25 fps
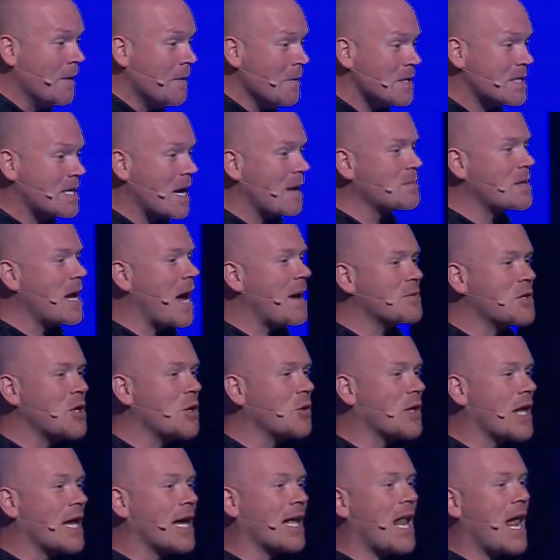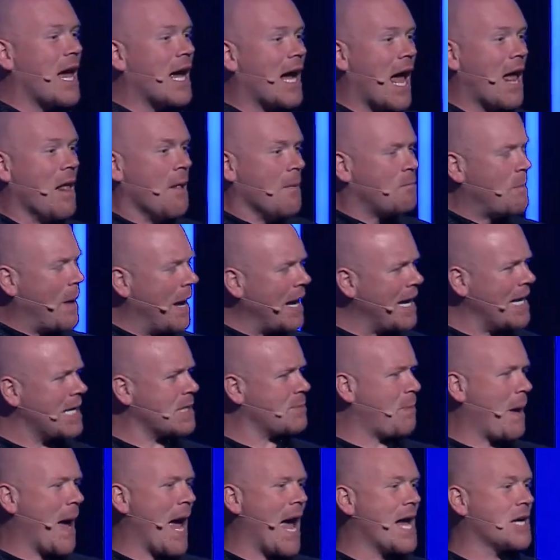Sometimes you think, like, man, he's
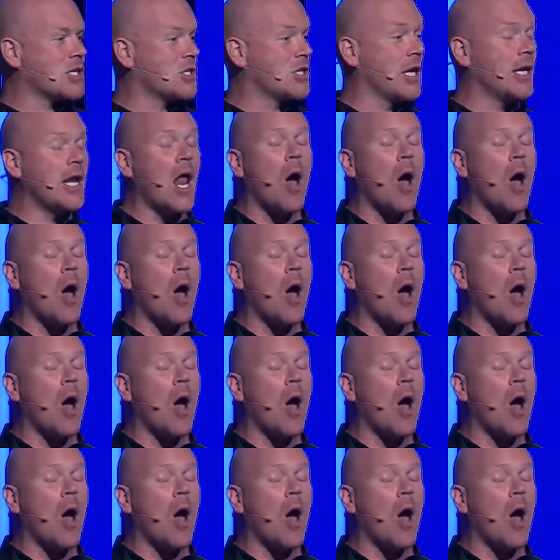passionate.